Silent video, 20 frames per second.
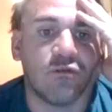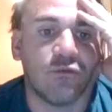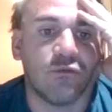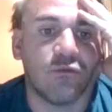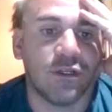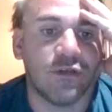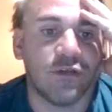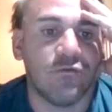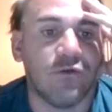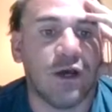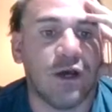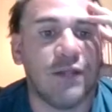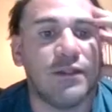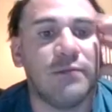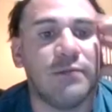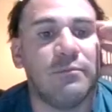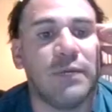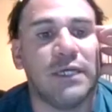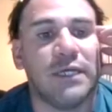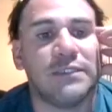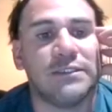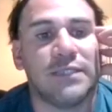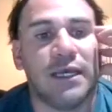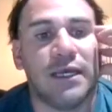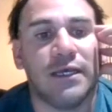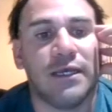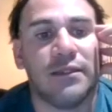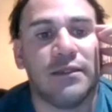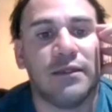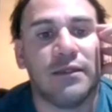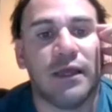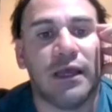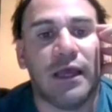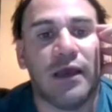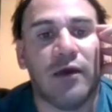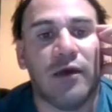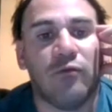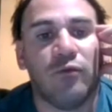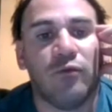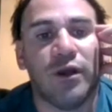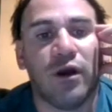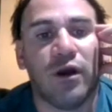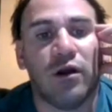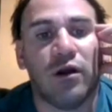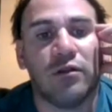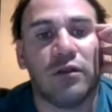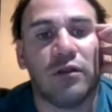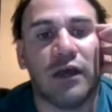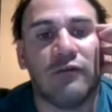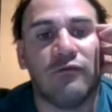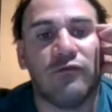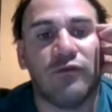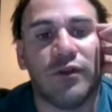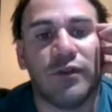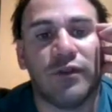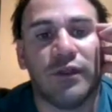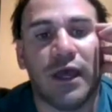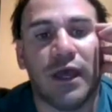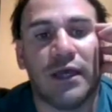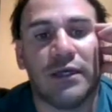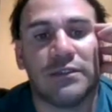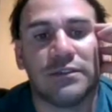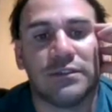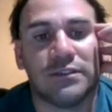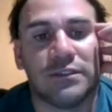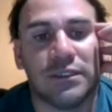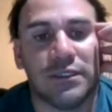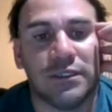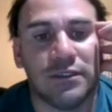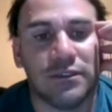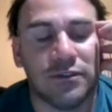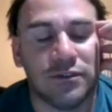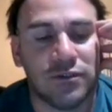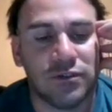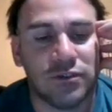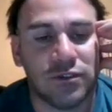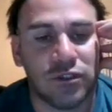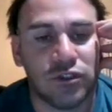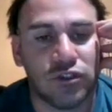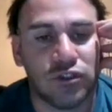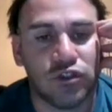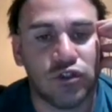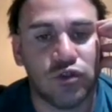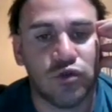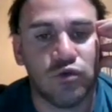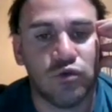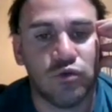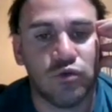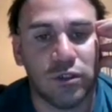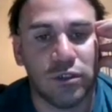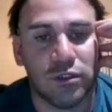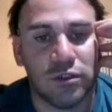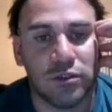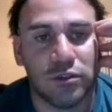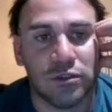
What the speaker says: We divide them by 10, and we are left with x is 2.